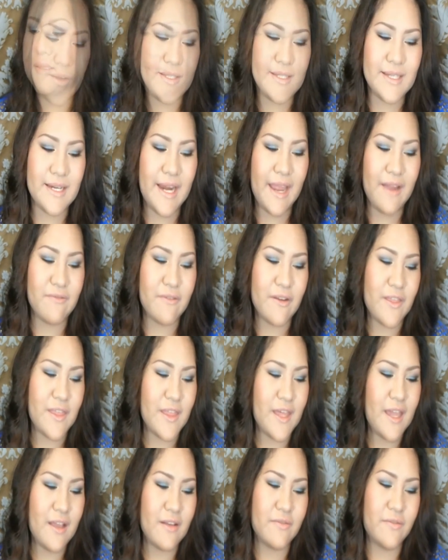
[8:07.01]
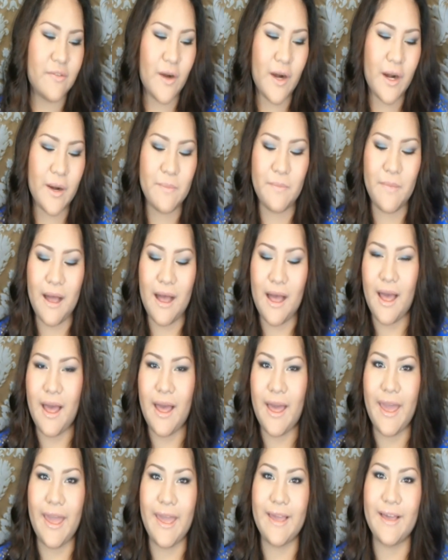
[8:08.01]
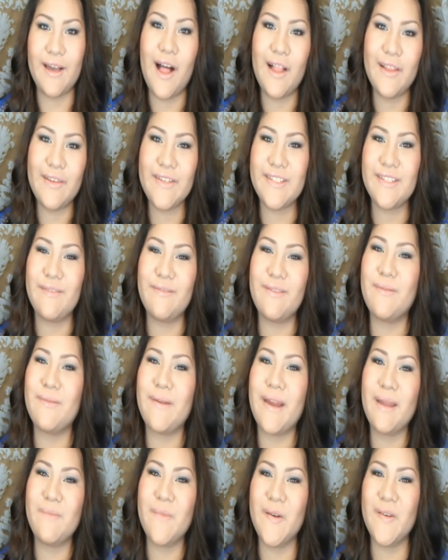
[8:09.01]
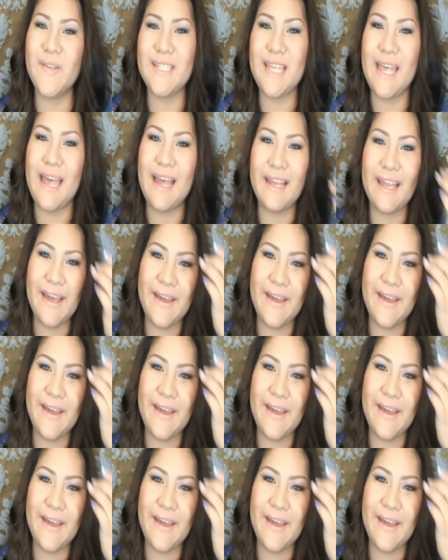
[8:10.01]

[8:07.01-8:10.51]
Those are everything for my colors of the rainbow tag.